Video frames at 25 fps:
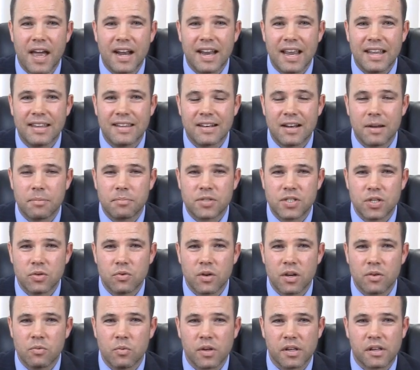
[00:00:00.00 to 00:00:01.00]
that ended up
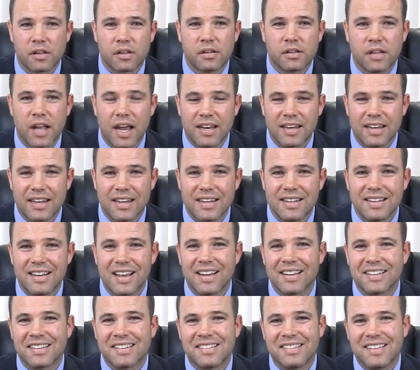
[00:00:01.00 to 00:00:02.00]
doing was sending
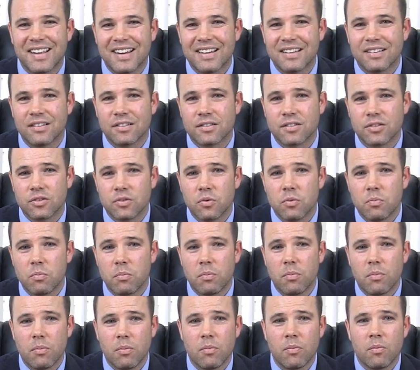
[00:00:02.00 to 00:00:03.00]
a signal to
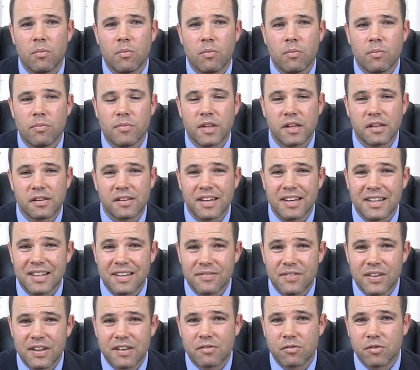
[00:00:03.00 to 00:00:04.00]
this
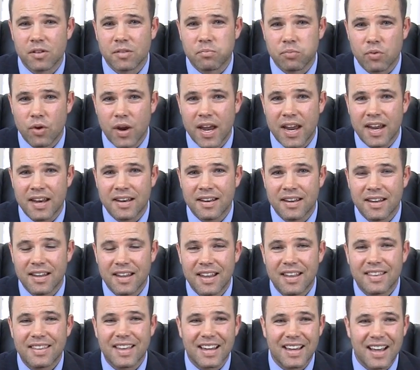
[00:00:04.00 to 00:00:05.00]
individual's brain
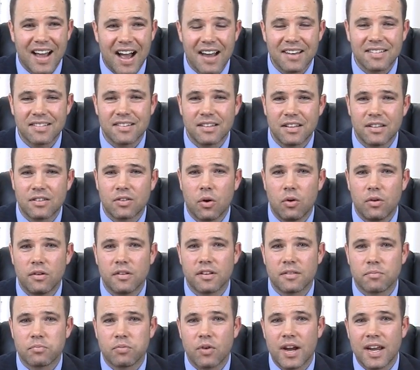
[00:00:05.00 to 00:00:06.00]
that constantly told
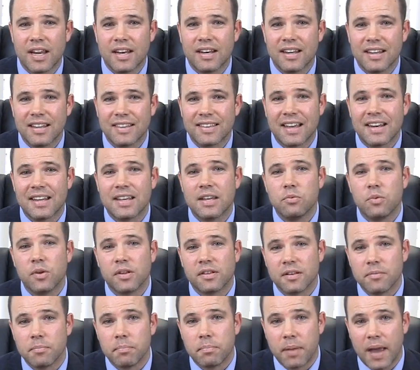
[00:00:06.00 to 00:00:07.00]
his brain that he
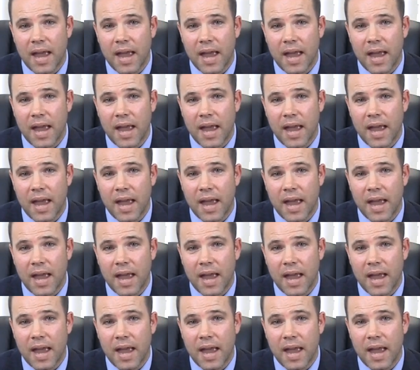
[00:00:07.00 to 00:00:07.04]
was in